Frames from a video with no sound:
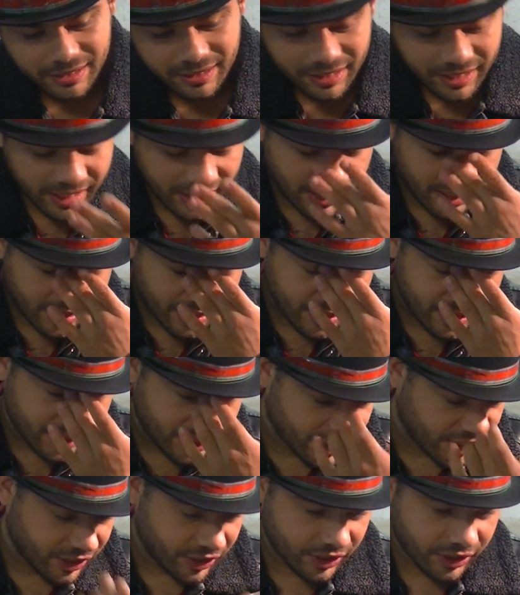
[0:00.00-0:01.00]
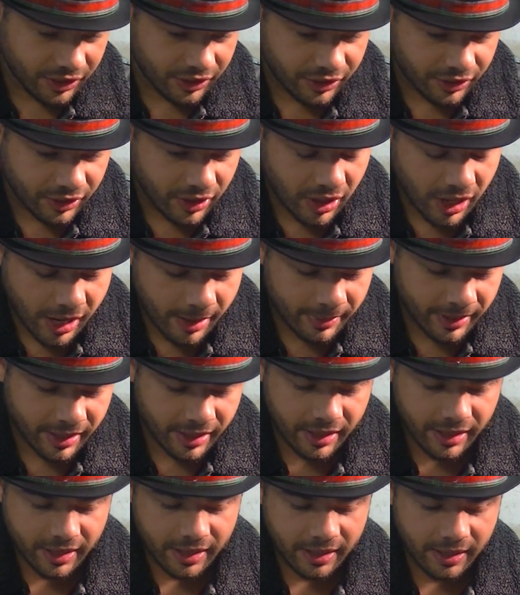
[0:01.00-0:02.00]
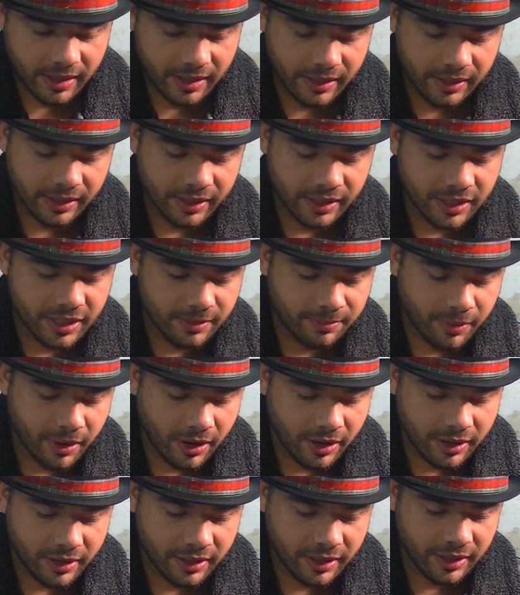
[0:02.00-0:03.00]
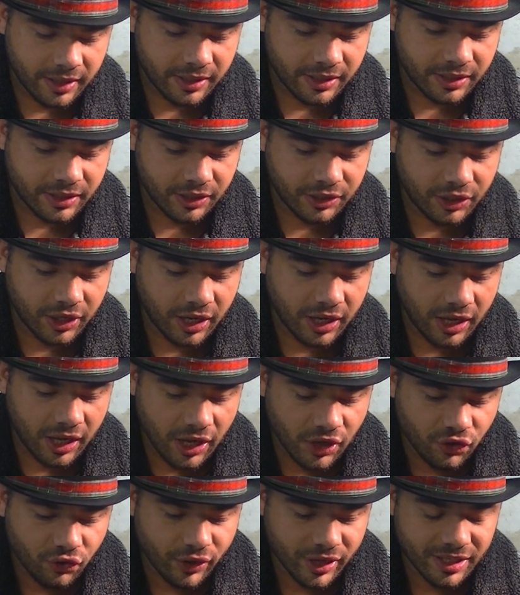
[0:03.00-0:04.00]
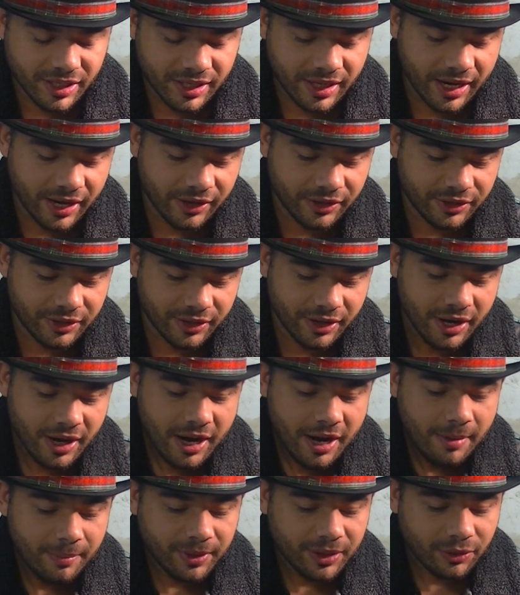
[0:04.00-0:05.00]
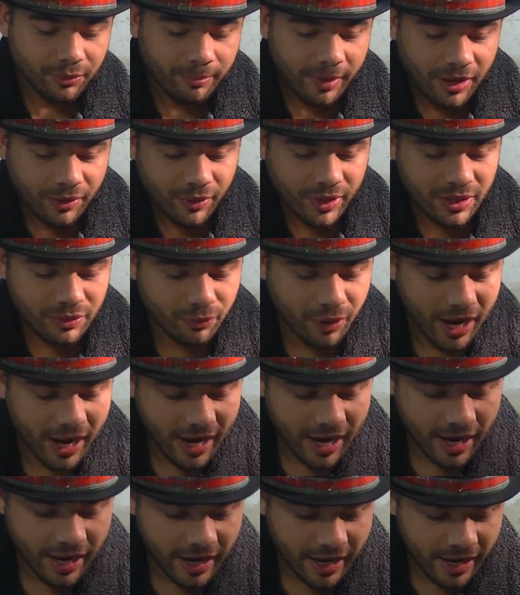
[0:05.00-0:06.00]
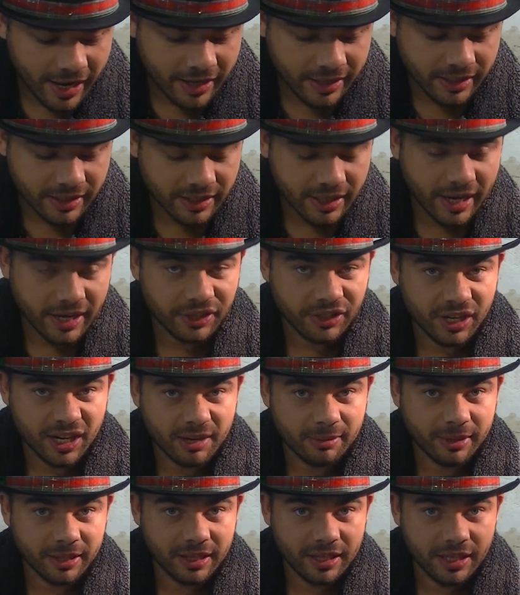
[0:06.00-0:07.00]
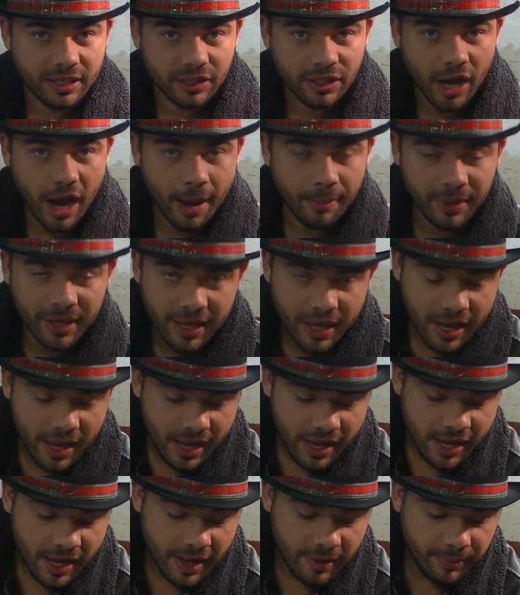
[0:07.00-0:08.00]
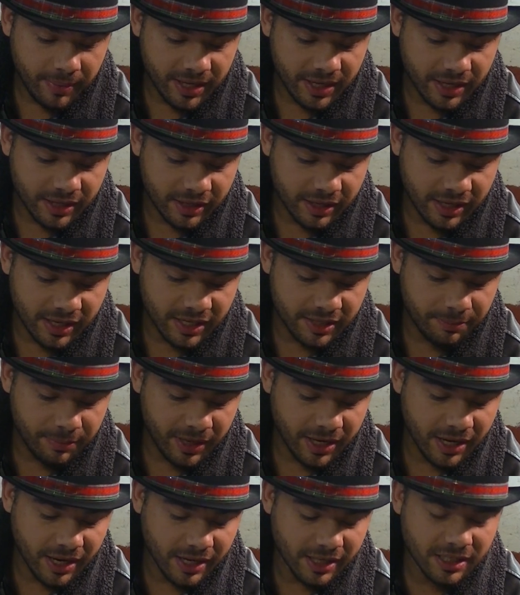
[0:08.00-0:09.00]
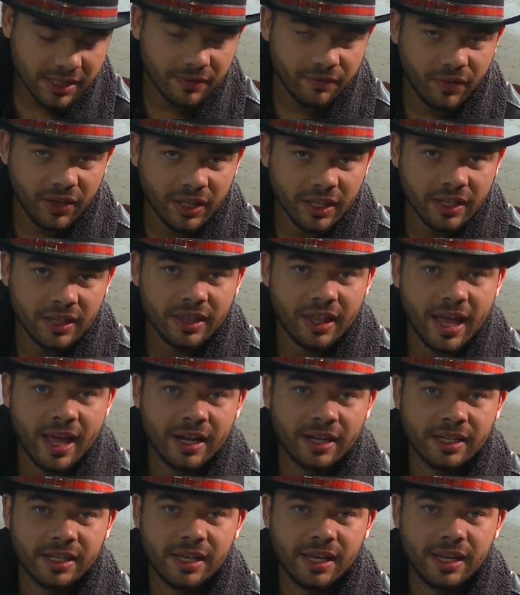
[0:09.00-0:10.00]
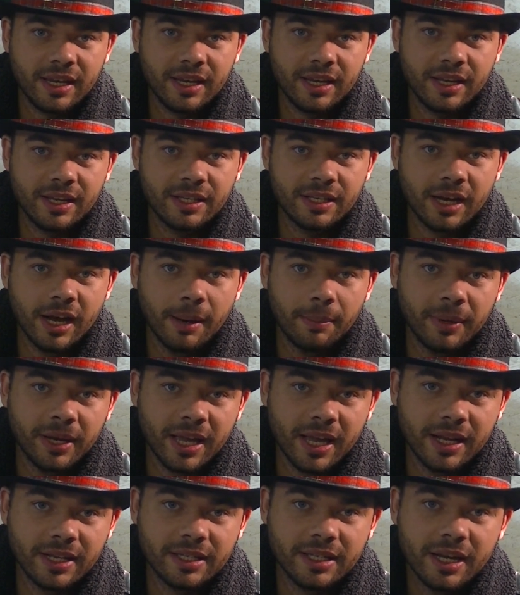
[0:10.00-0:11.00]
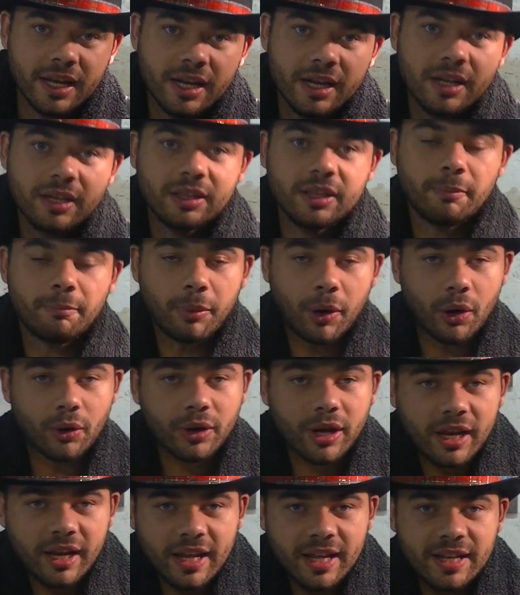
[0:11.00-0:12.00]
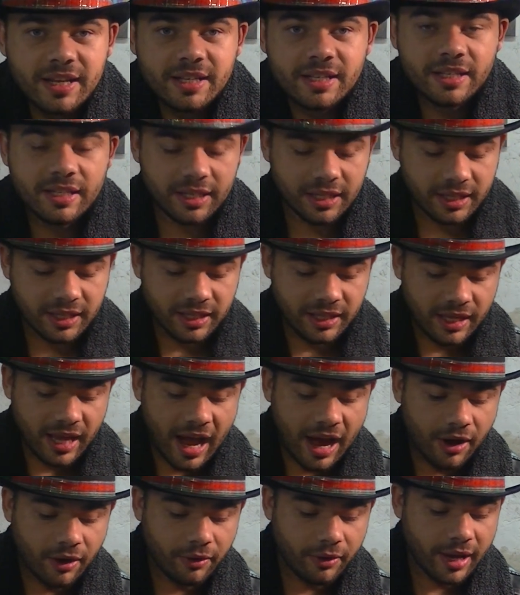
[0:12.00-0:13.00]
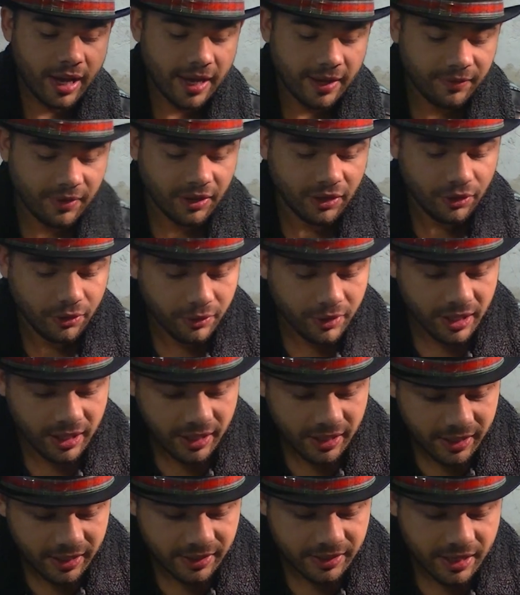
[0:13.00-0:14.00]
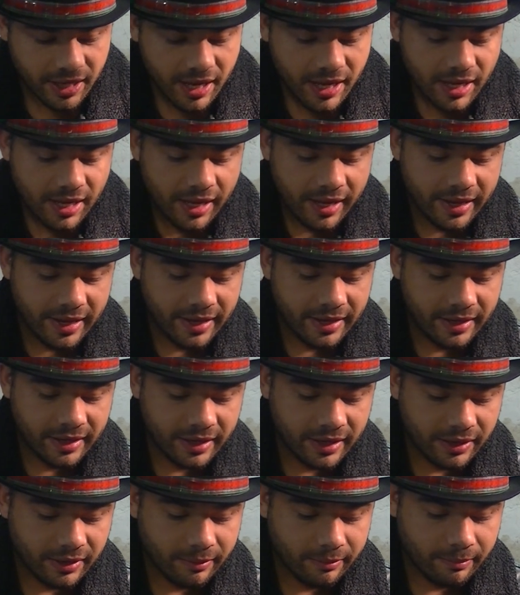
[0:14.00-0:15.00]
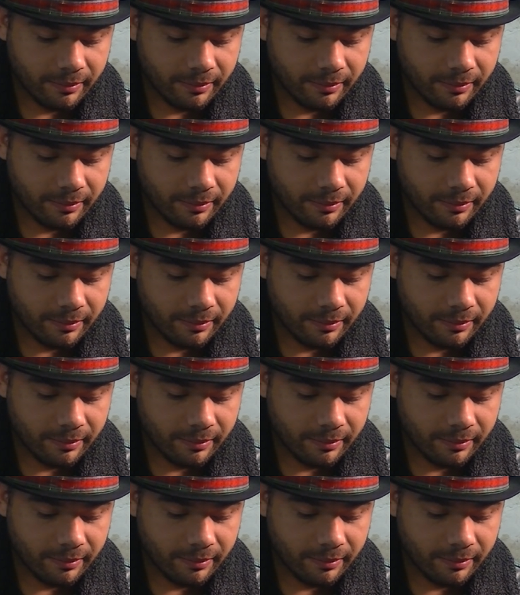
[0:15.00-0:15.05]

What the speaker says: it is such a good comic, and Spawn is such an interesting character. But the main reason why I decided to talk about this comic is because the villain that he is up against, the bulkiness, how heavy duty he is. In